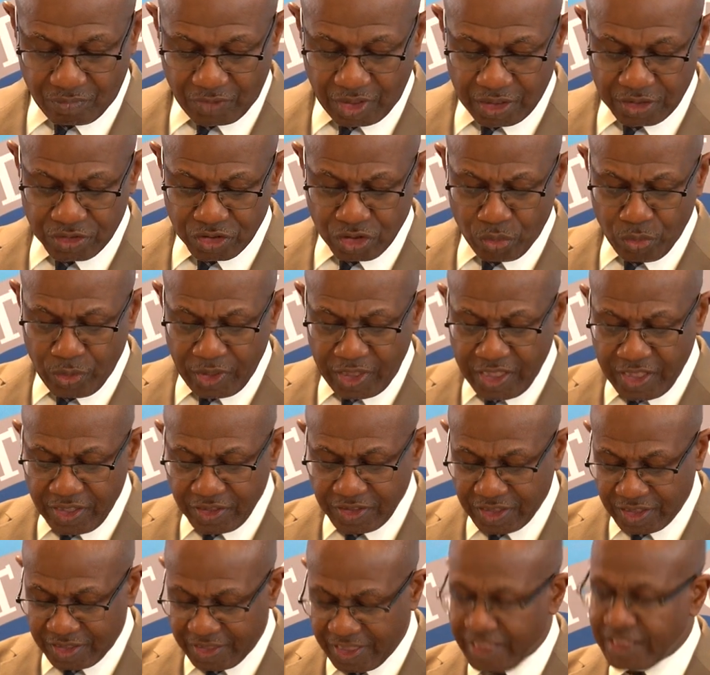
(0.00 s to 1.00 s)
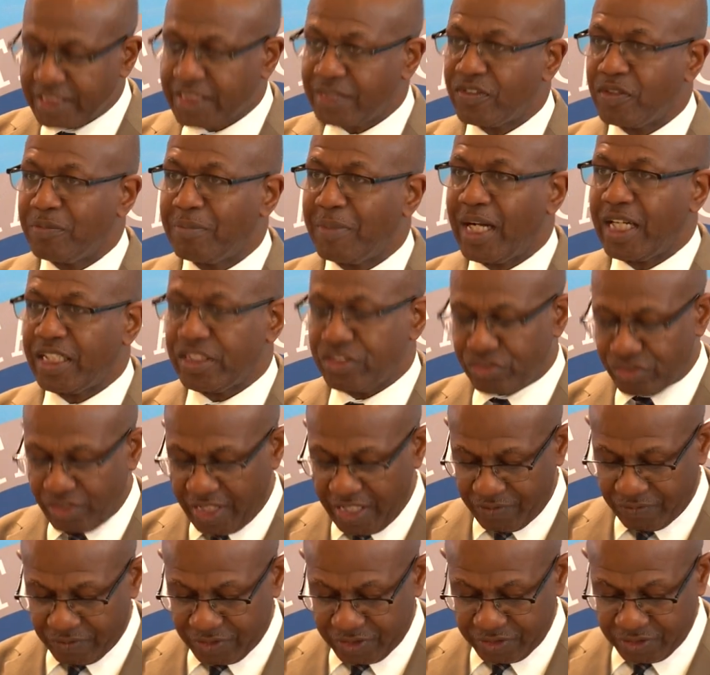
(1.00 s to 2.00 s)
So we're here today to remind
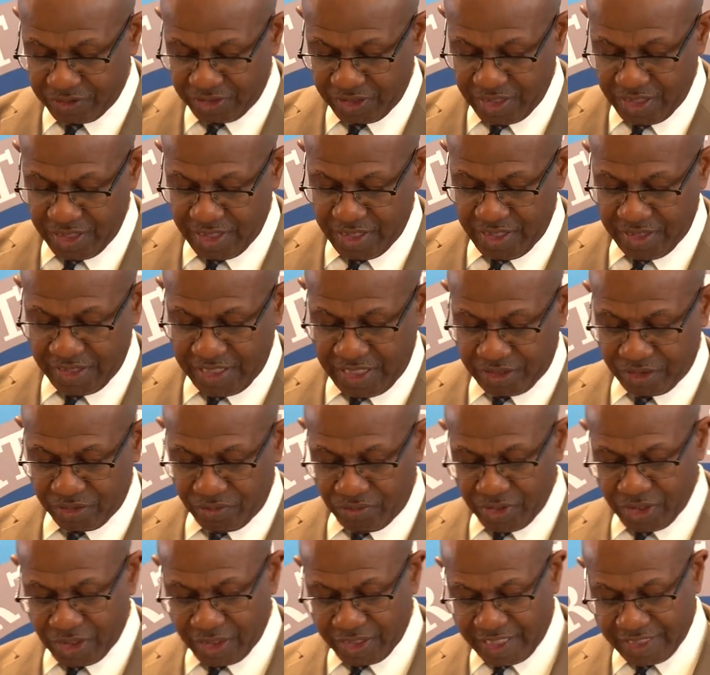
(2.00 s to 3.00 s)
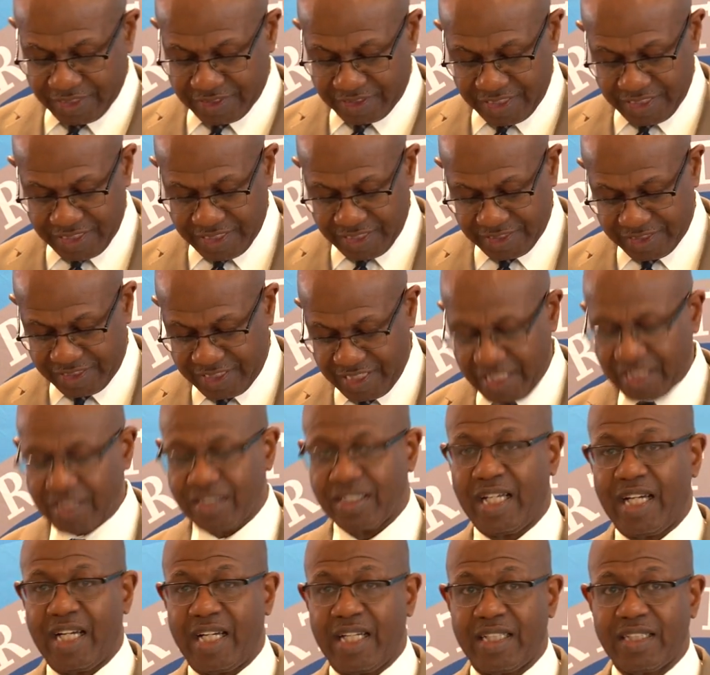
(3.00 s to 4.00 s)
travelers that the Real ID
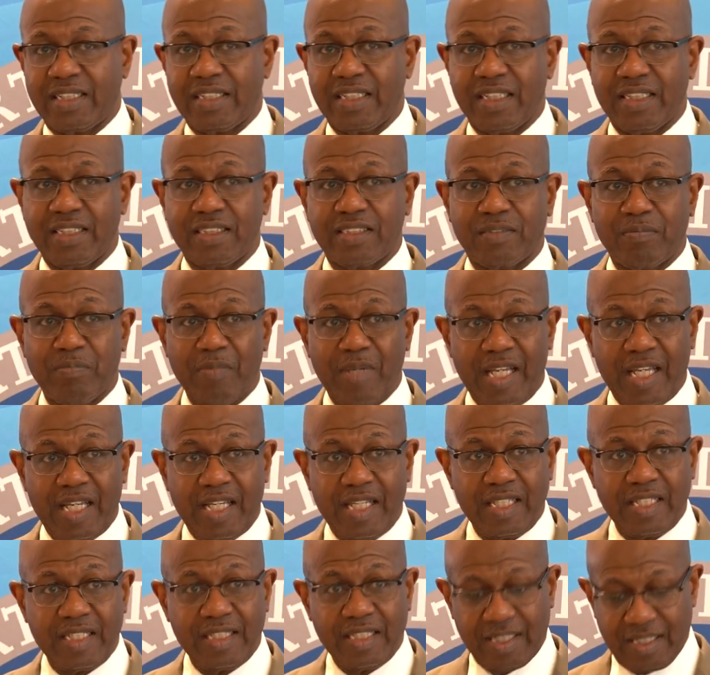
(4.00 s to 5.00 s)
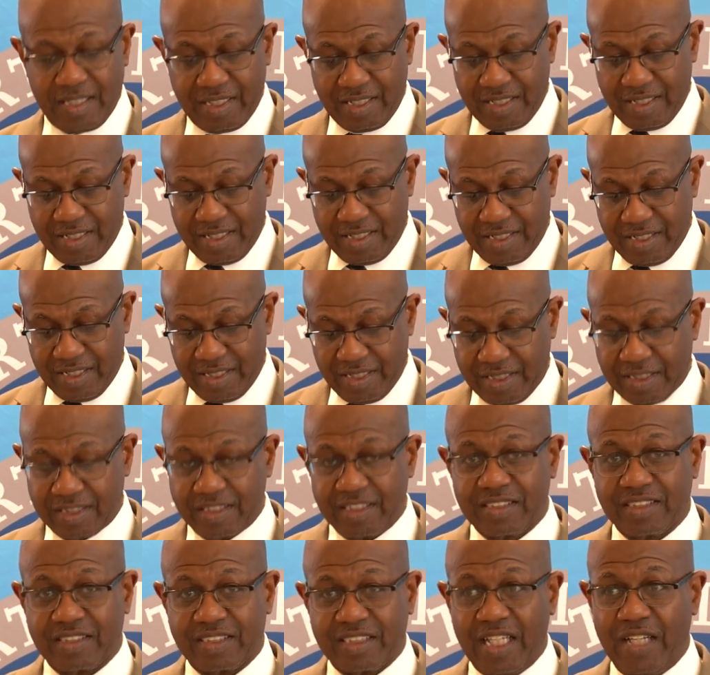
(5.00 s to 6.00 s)
deadline is May
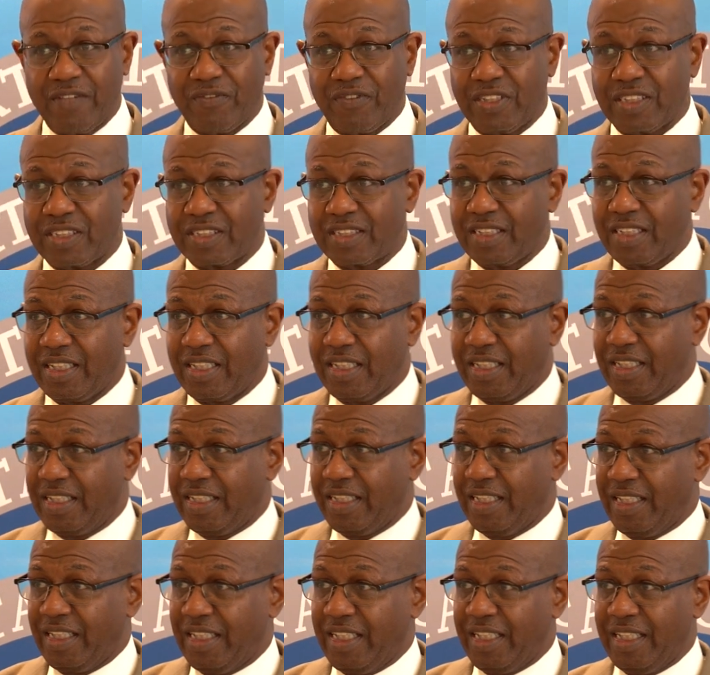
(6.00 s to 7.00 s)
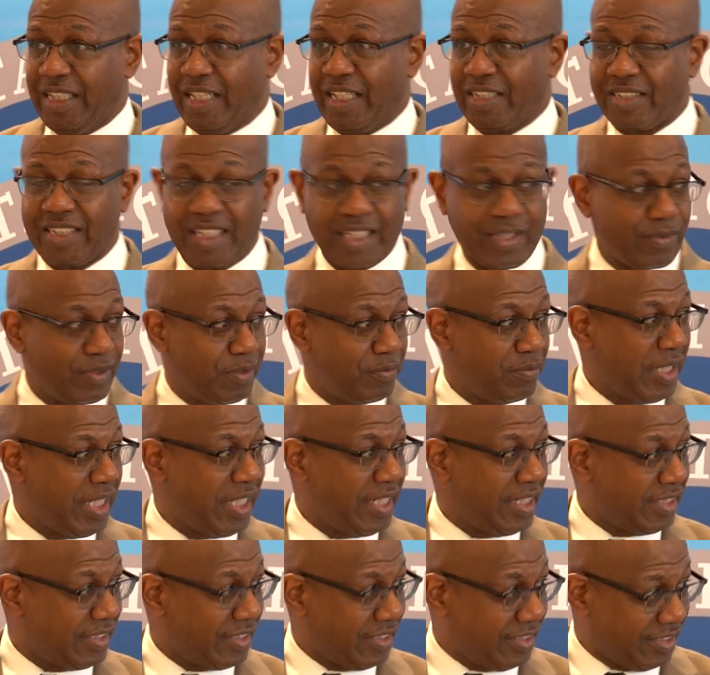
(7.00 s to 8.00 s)
the 7th, and I think we
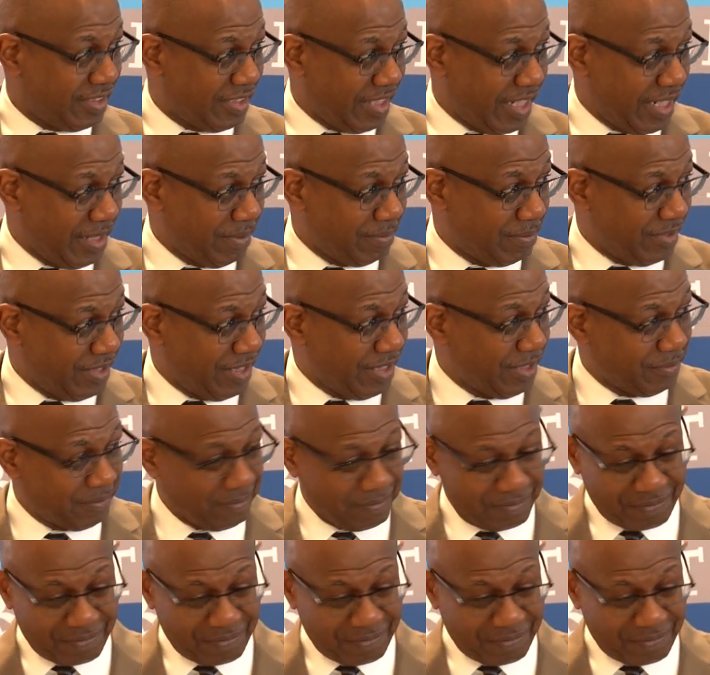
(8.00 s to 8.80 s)
mean it this time, right?